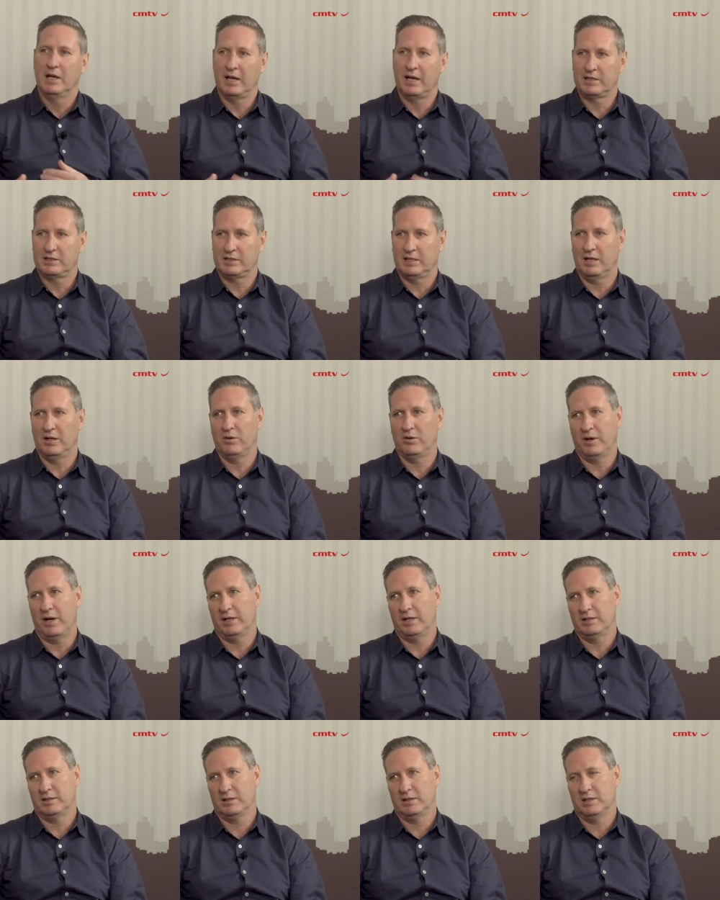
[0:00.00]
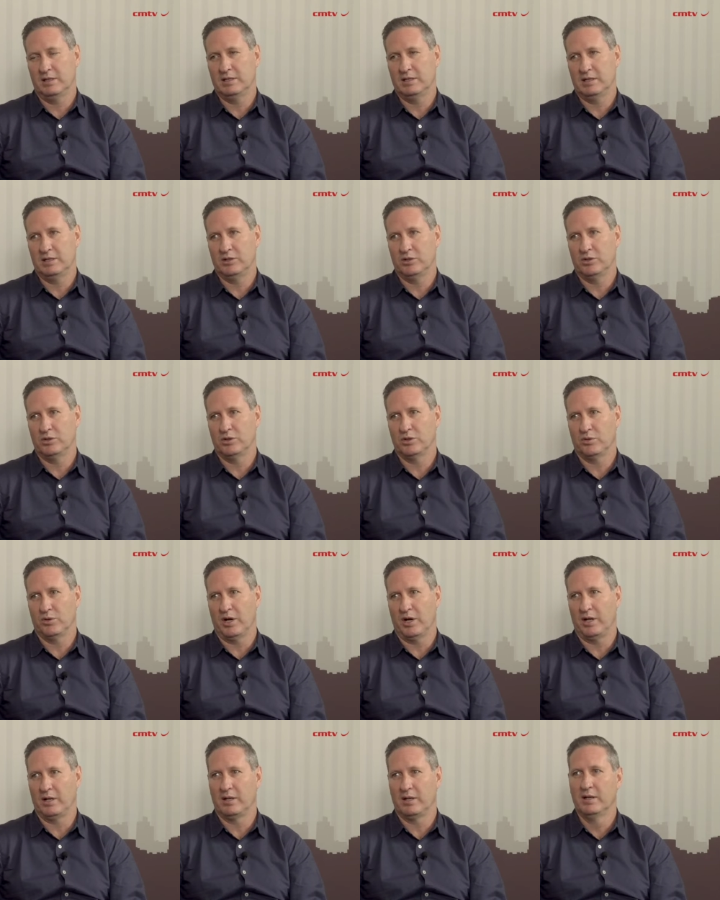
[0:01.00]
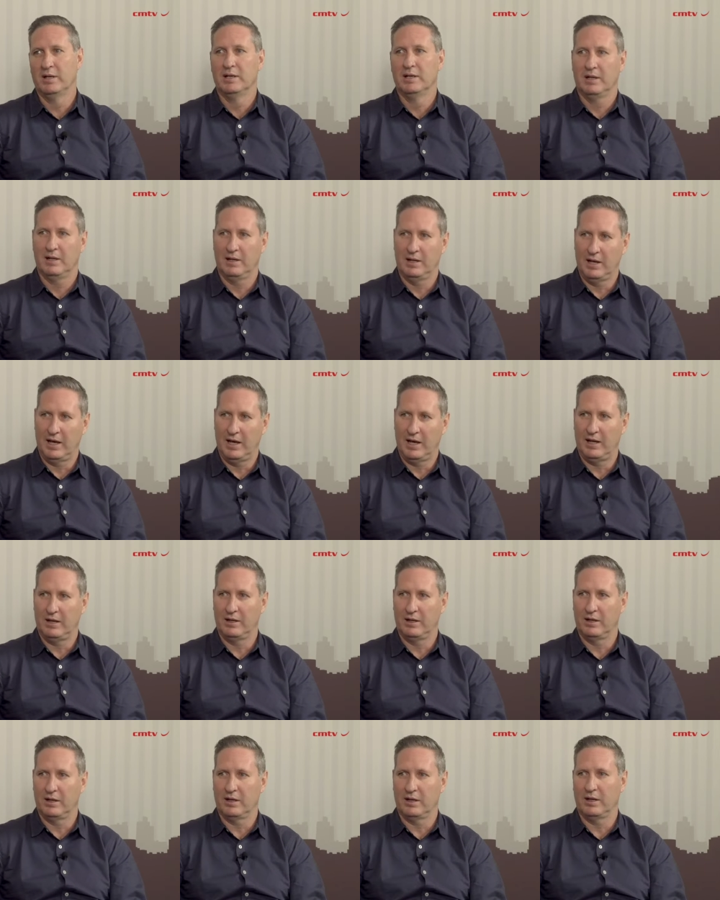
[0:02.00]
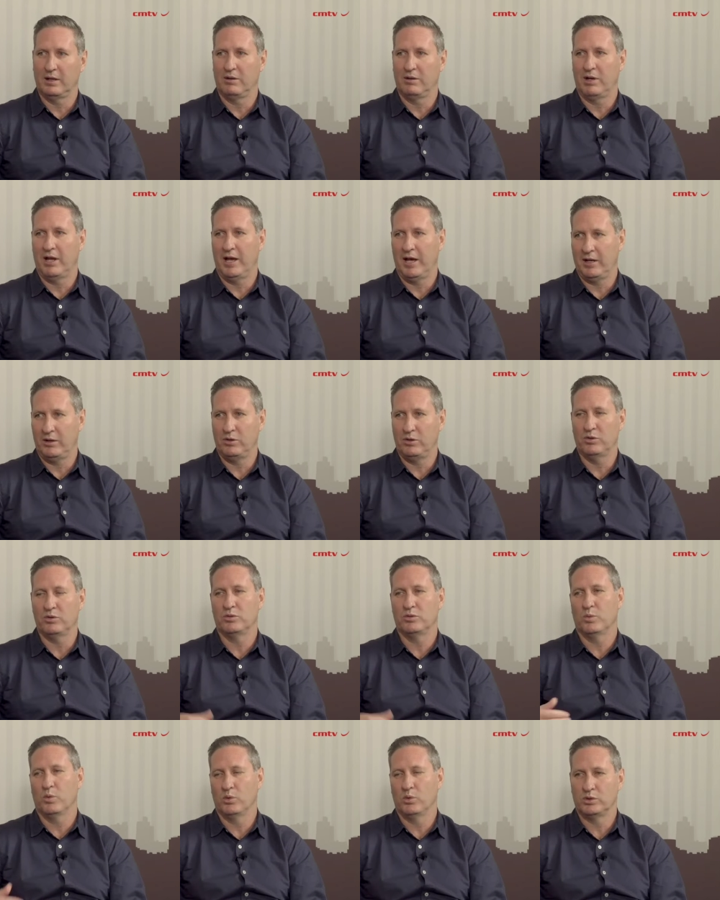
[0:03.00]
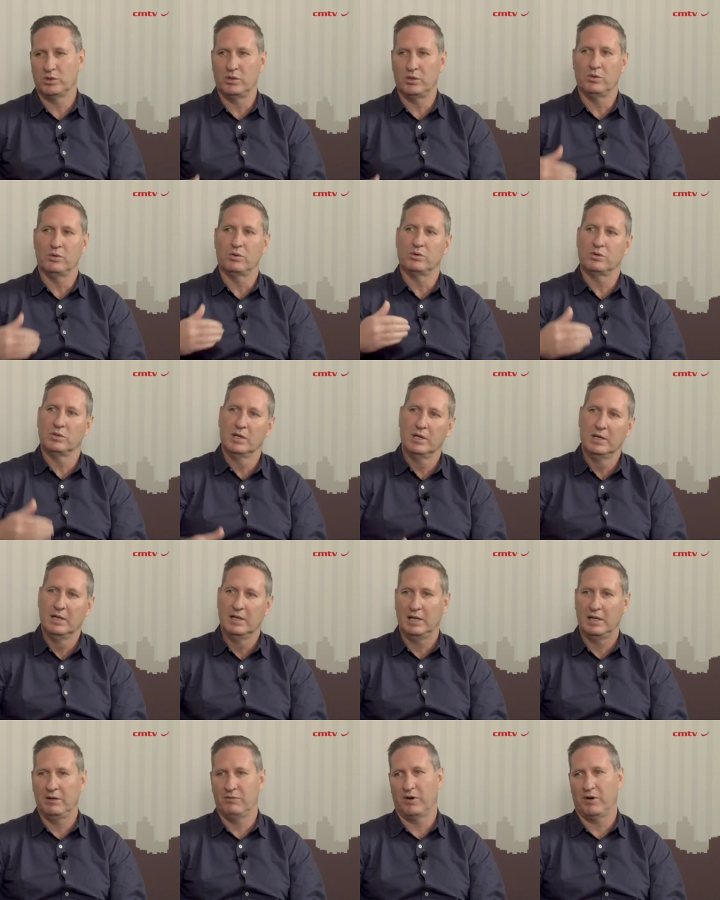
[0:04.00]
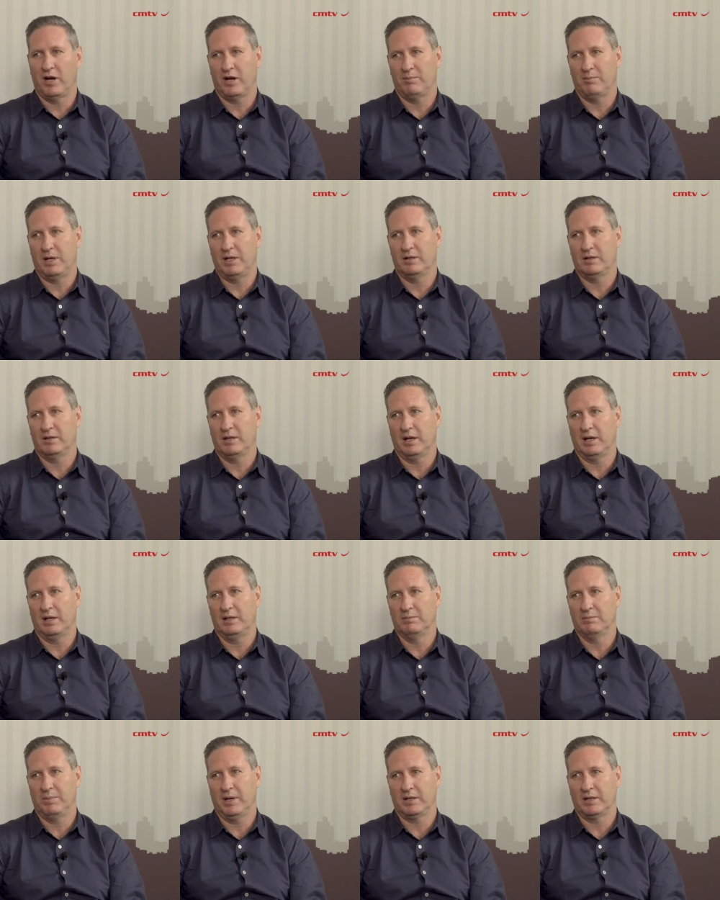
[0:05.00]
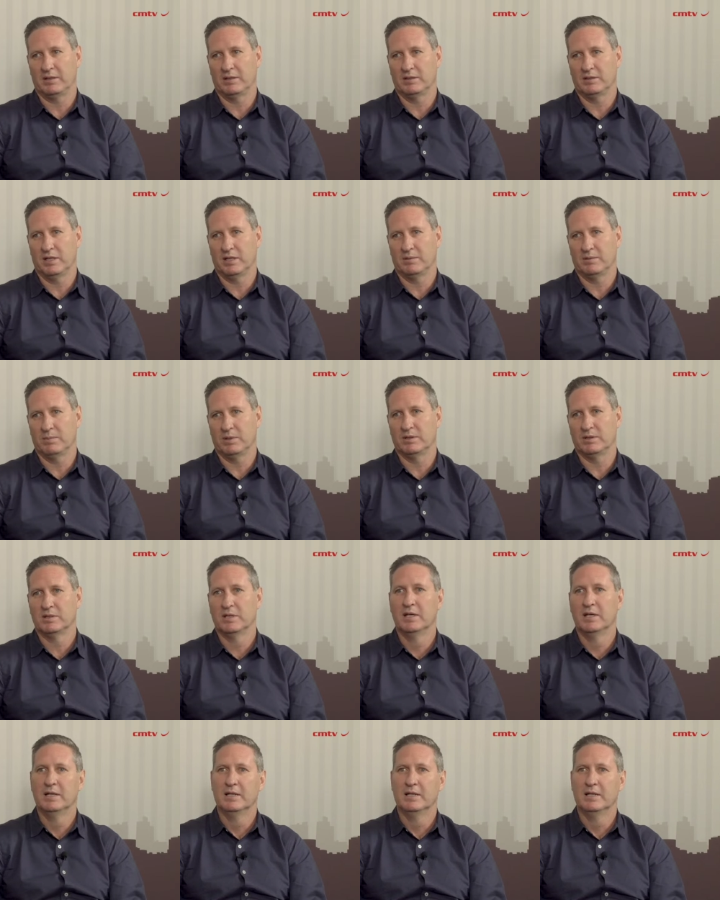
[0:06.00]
accelerate these issues around land, uh, land use, water use, environmental impact assessments.